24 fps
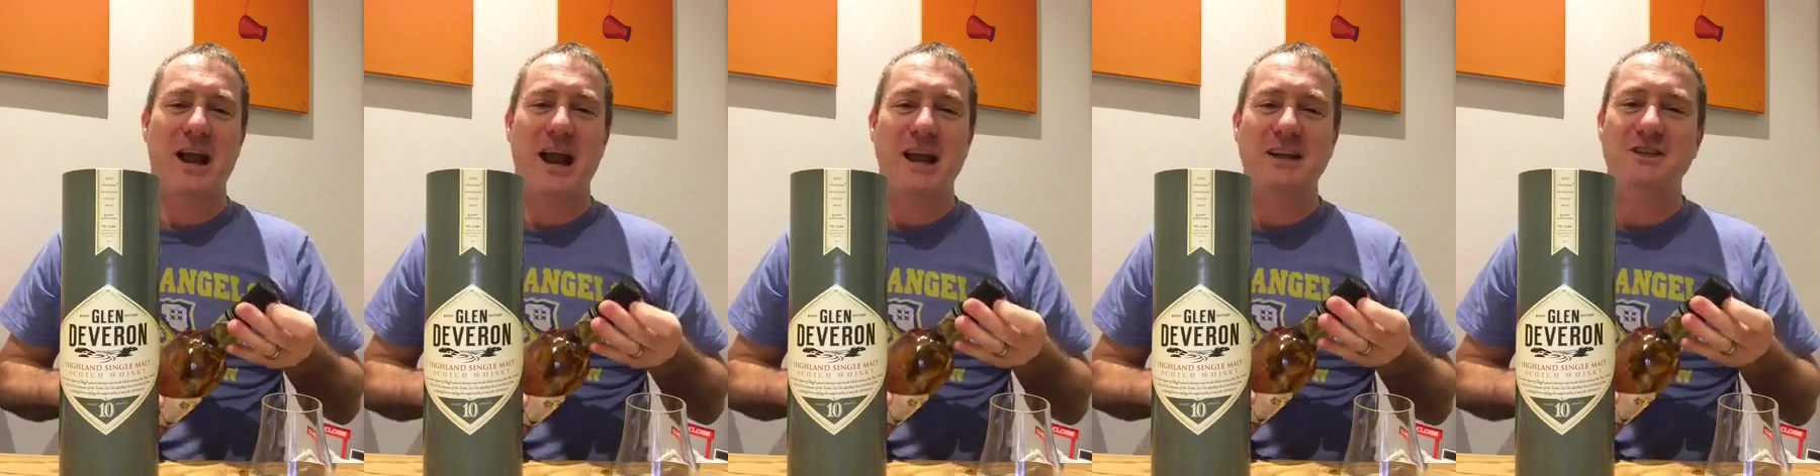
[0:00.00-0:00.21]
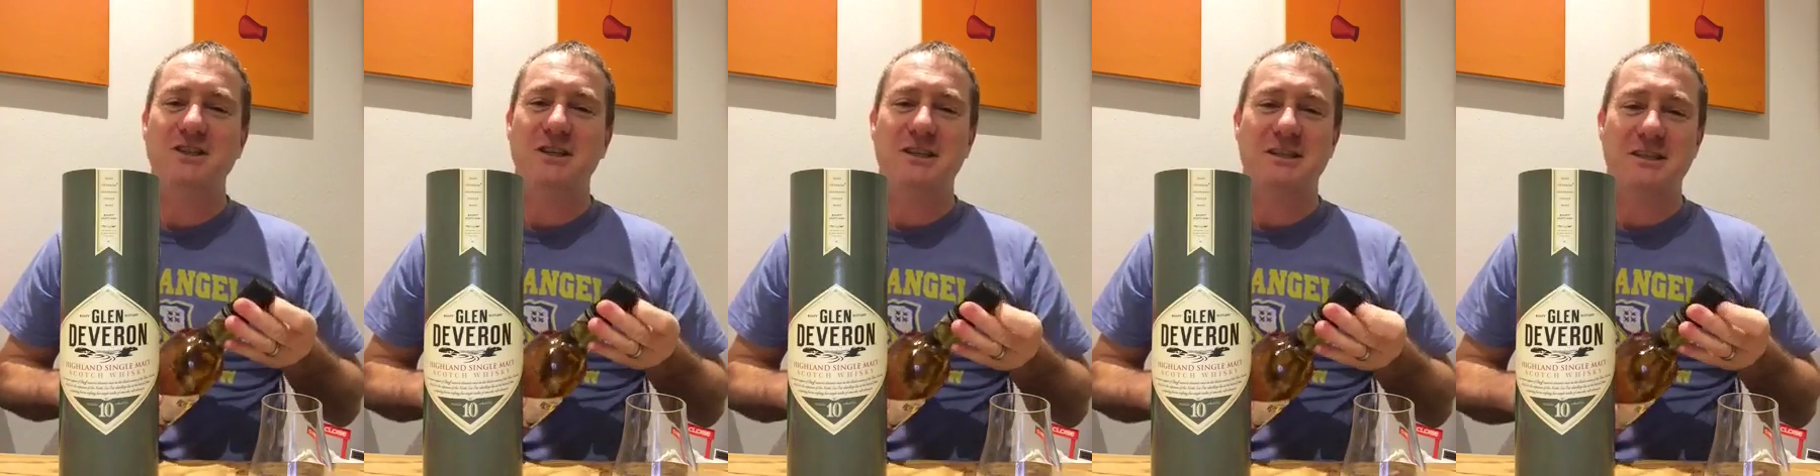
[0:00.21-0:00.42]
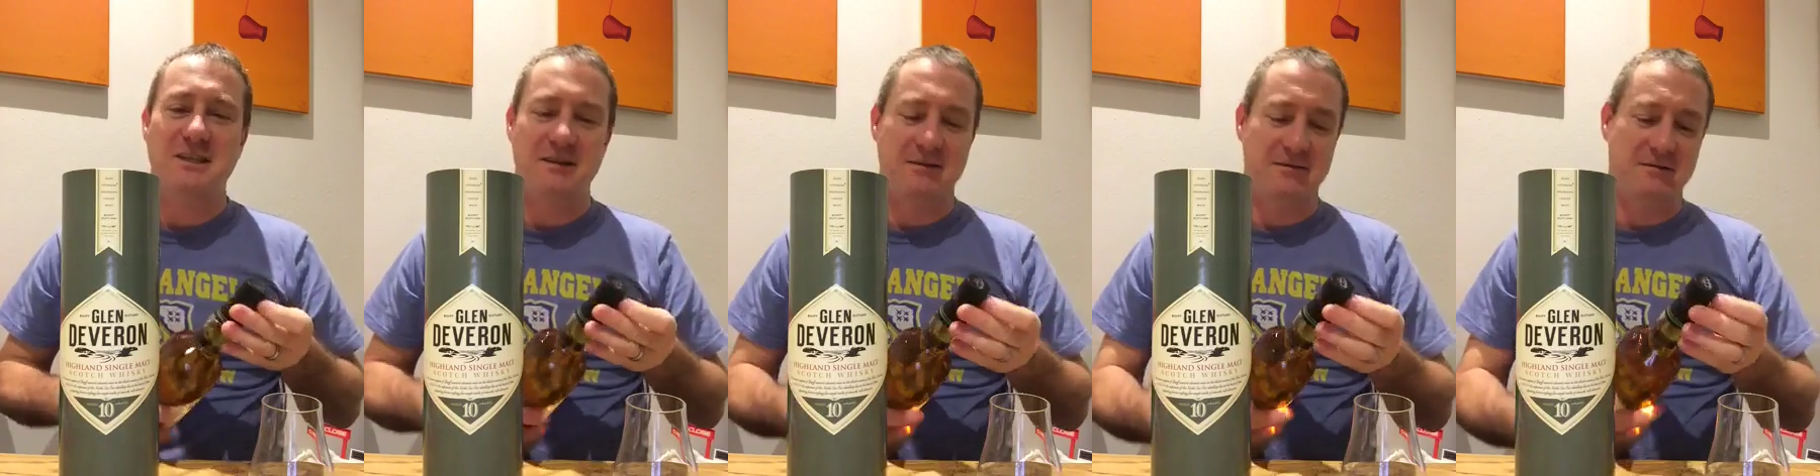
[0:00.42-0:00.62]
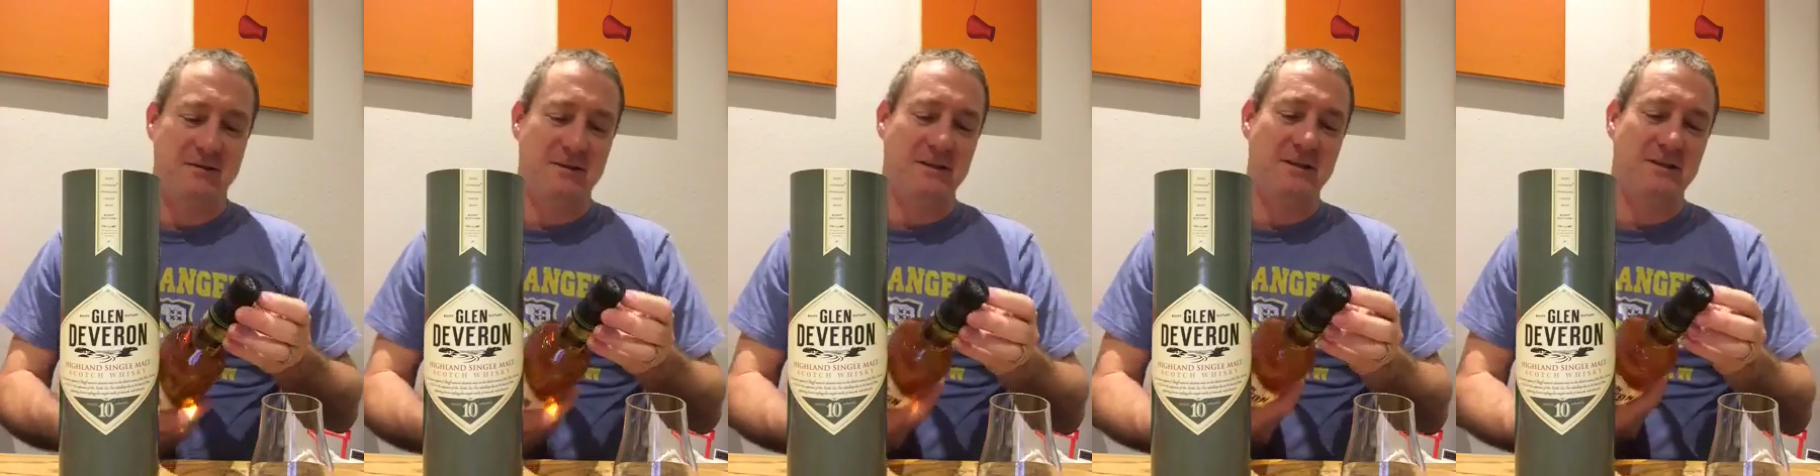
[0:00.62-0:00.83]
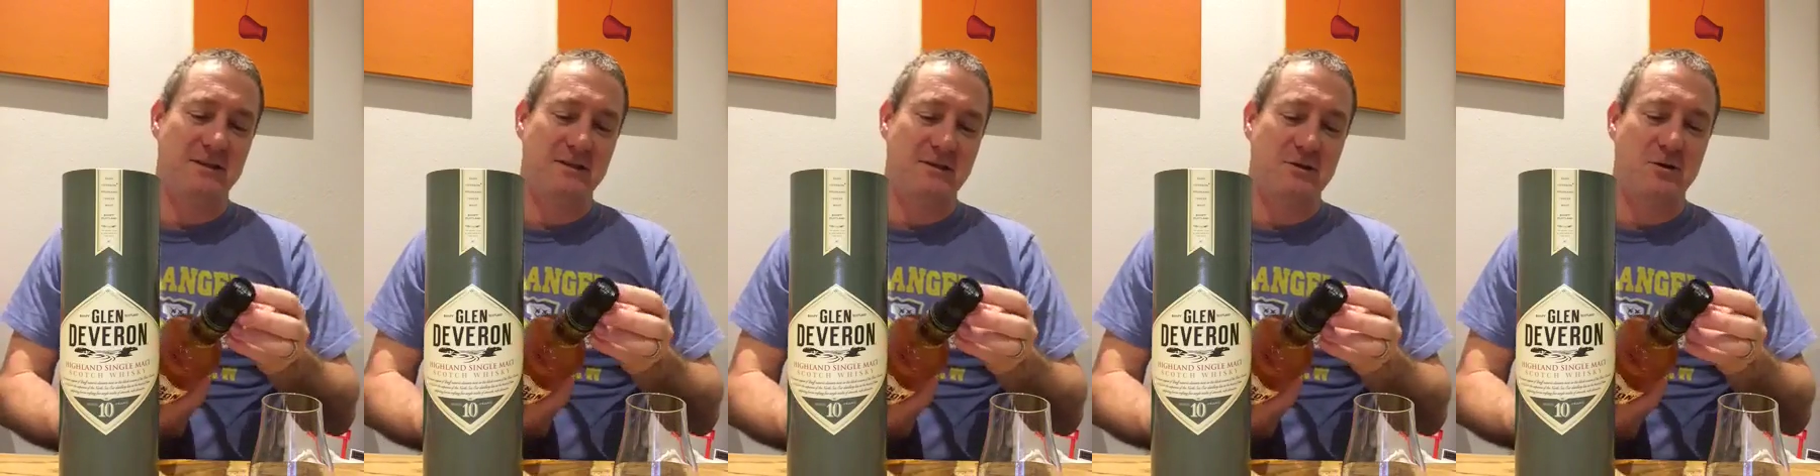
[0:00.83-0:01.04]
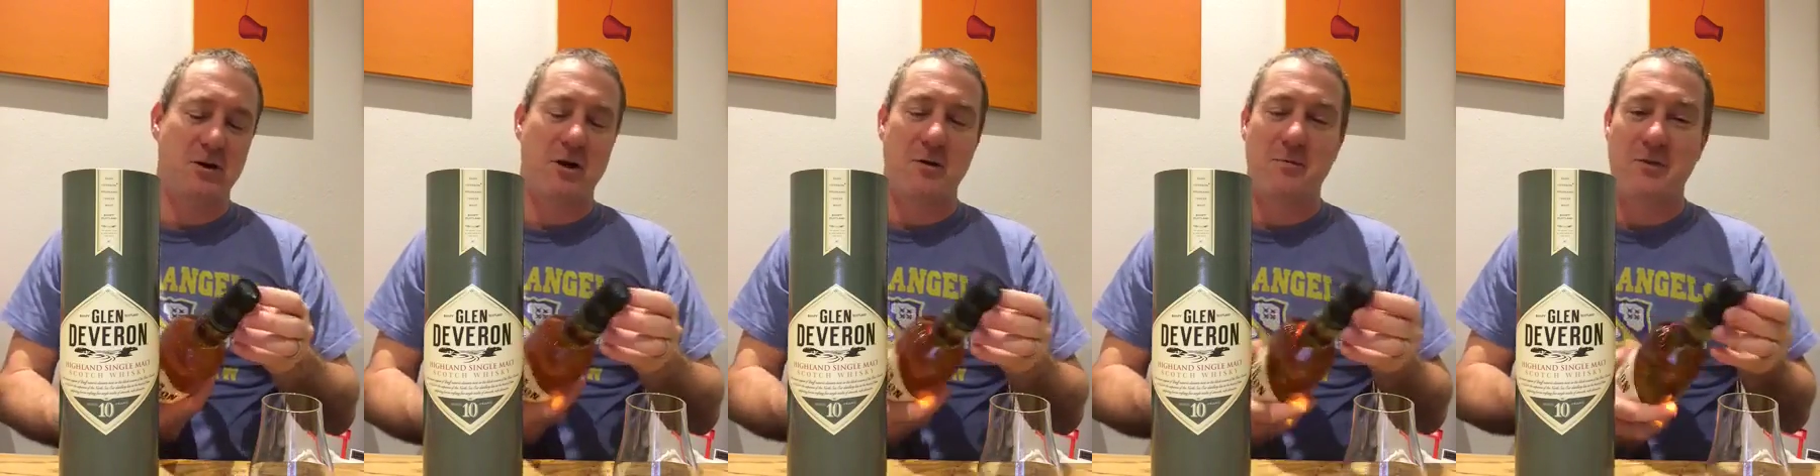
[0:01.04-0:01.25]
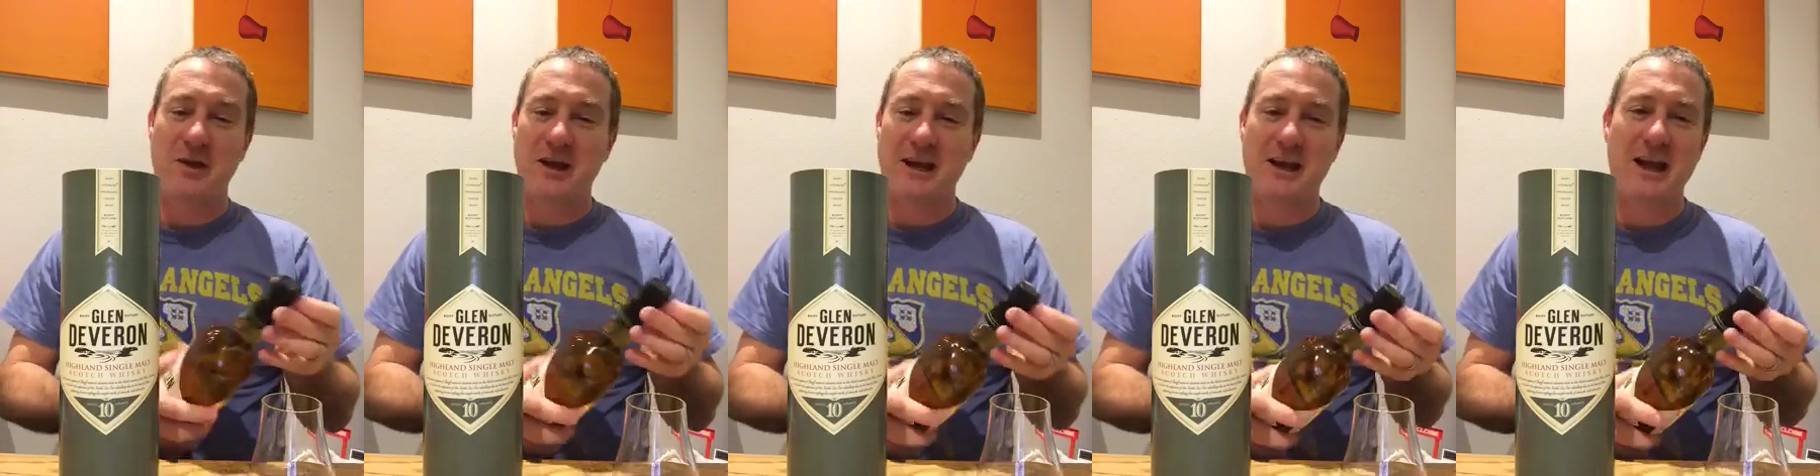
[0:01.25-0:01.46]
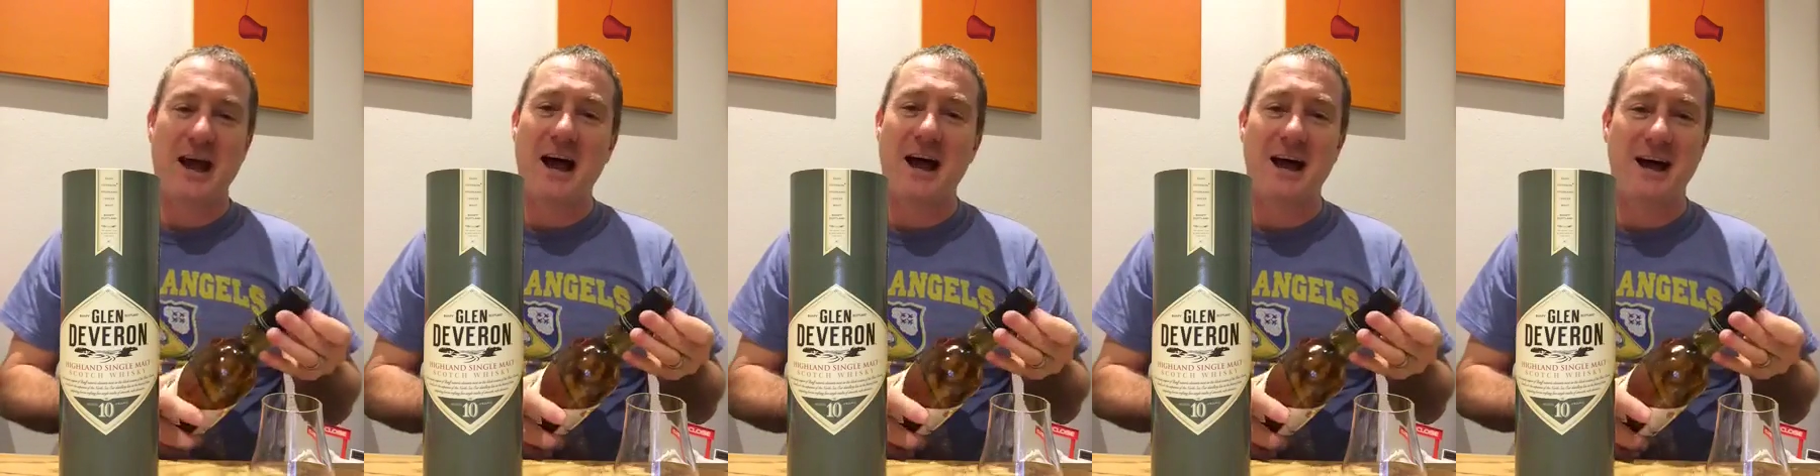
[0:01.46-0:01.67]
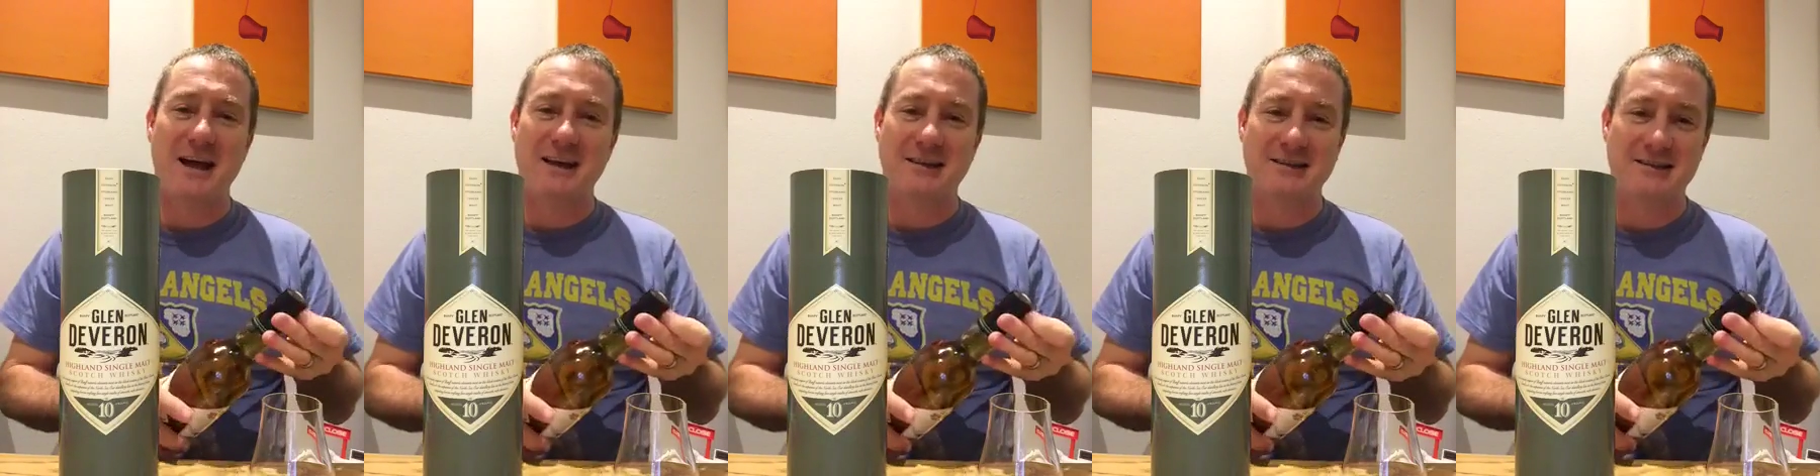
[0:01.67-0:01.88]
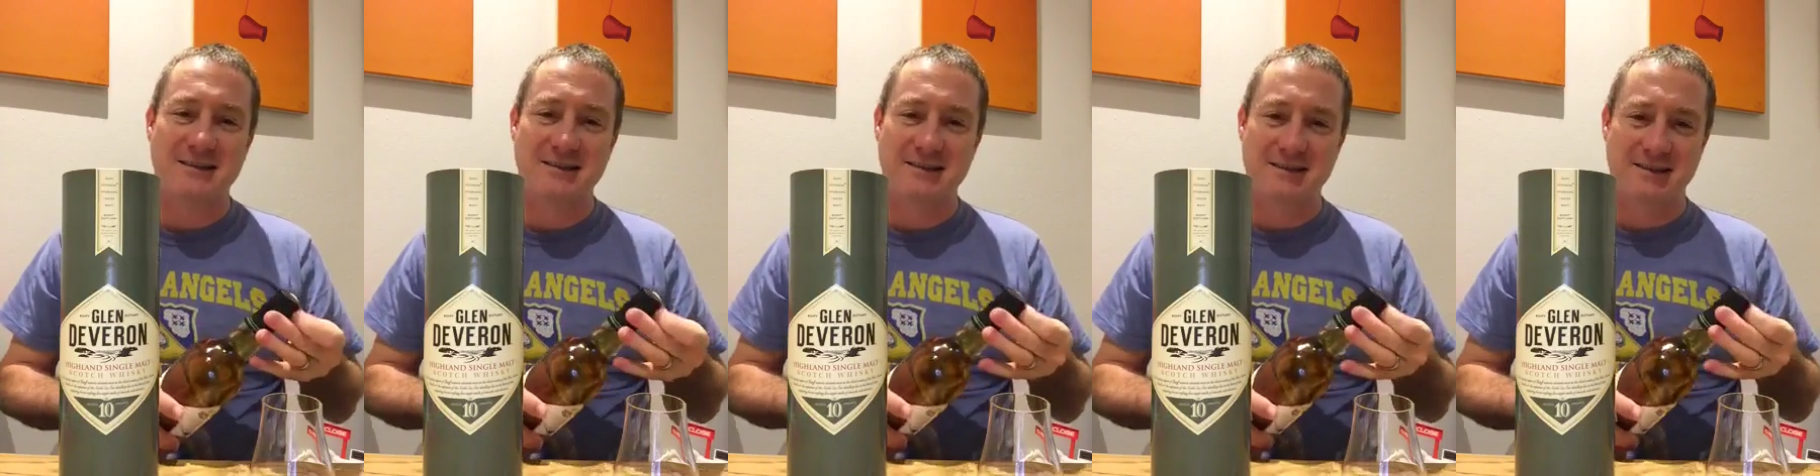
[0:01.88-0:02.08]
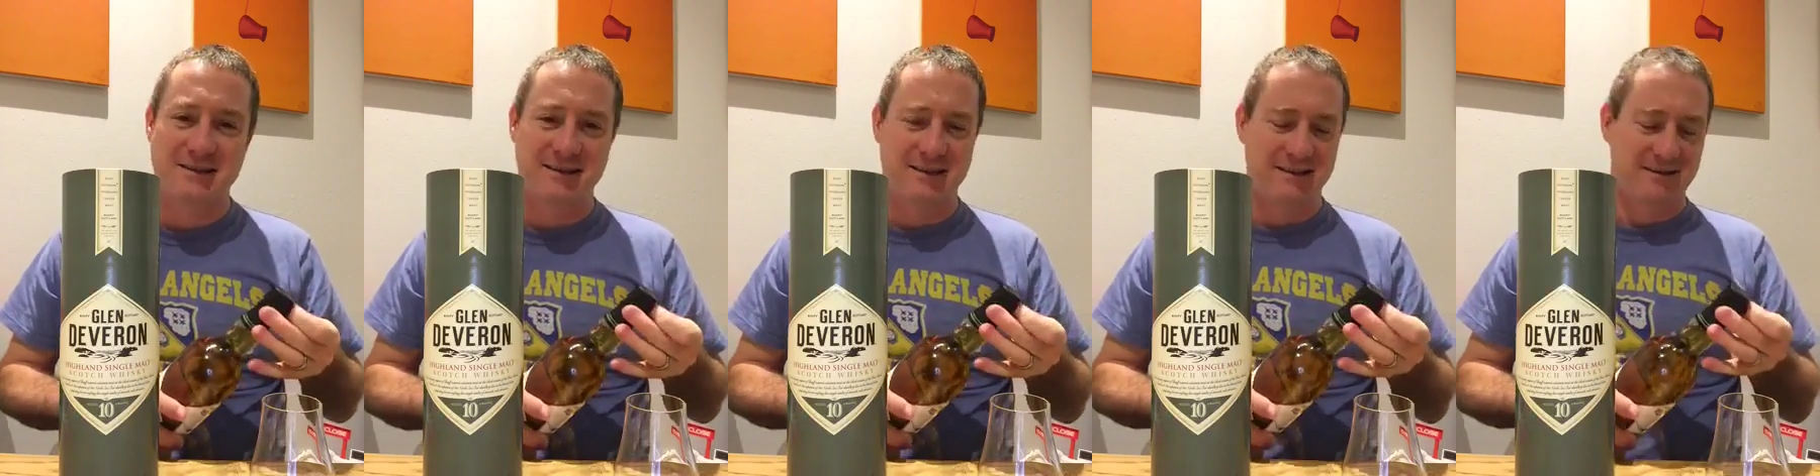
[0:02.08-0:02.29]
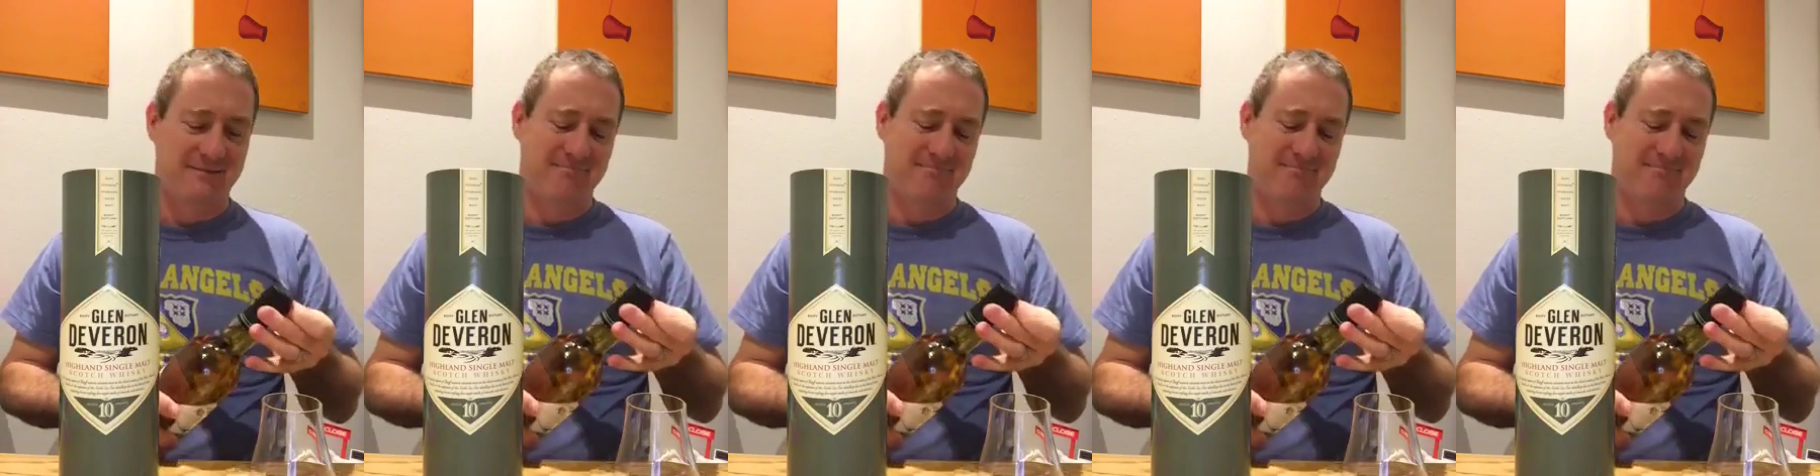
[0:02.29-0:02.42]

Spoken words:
adjective to describe their casks.